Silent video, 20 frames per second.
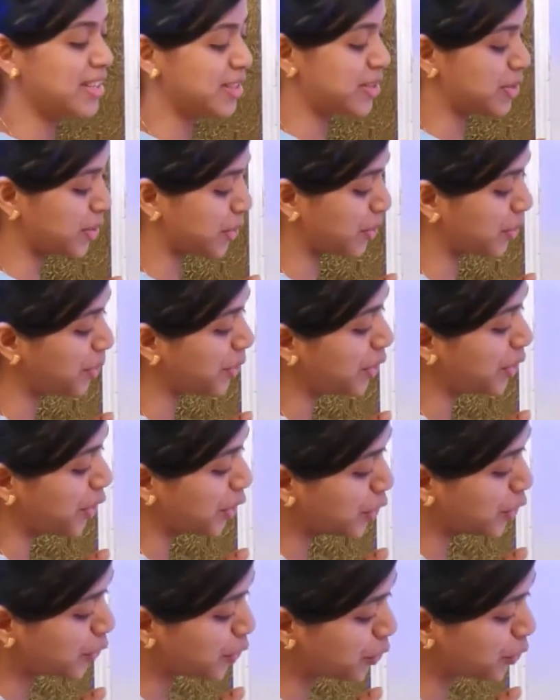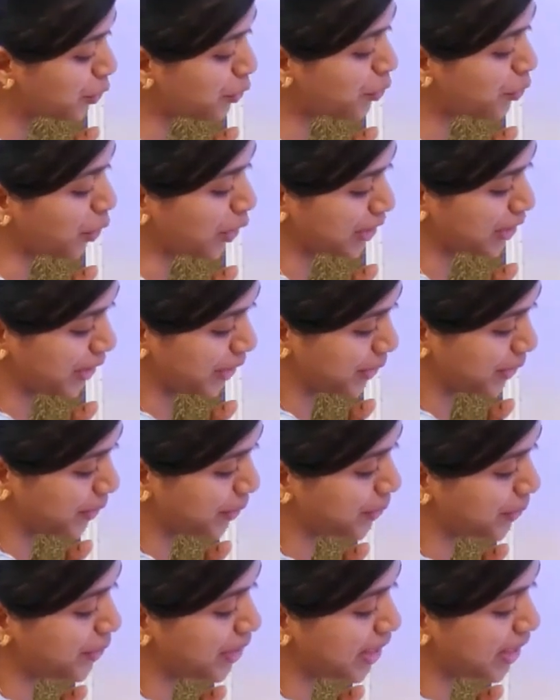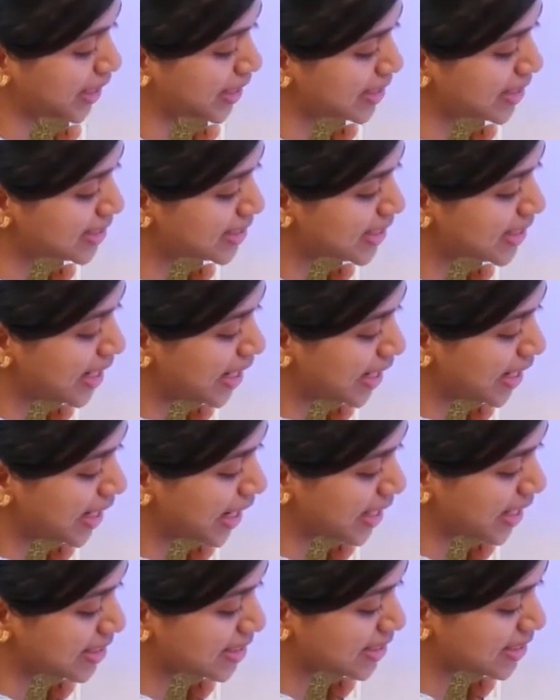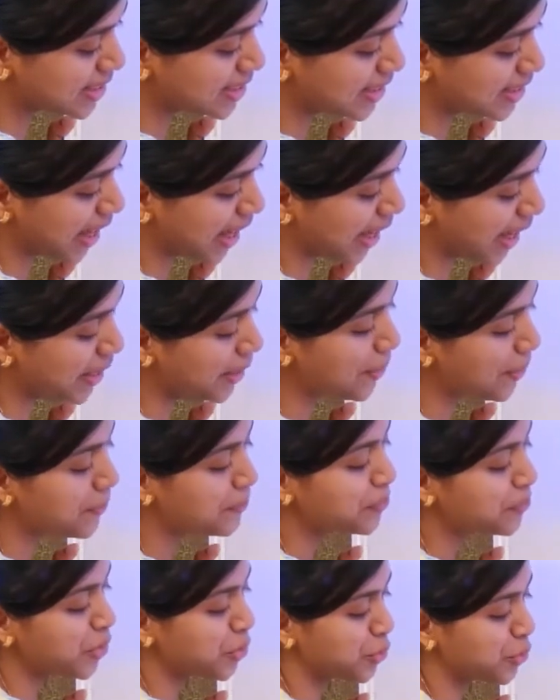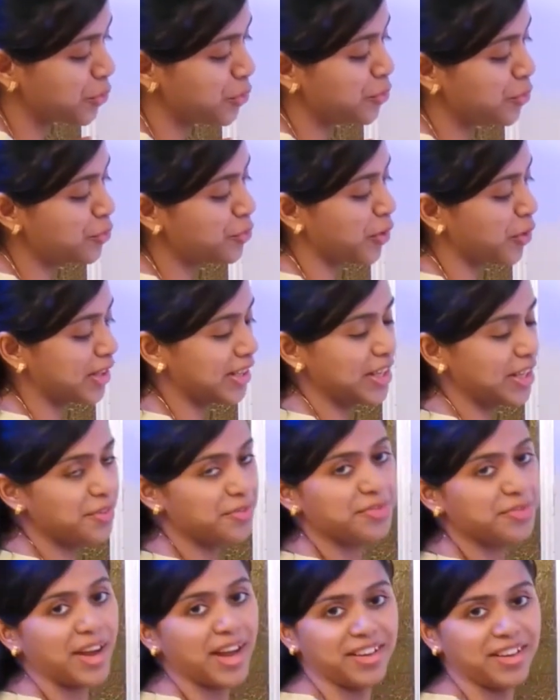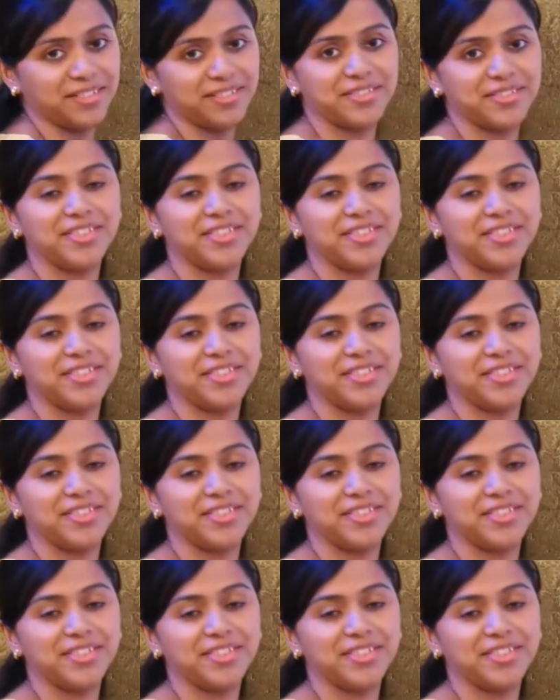So 242 is lesser than 245.